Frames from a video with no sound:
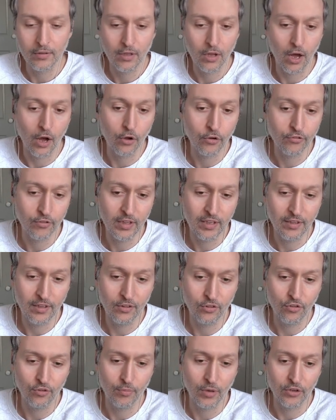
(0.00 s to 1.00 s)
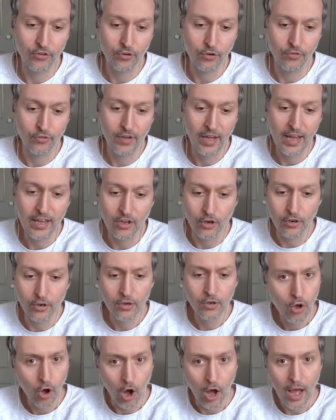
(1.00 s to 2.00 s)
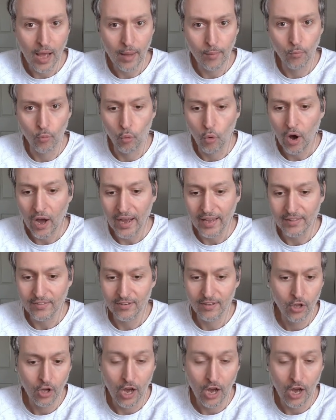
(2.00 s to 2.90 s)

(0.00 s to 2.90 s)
I was thinking to myself, hang on, I am white.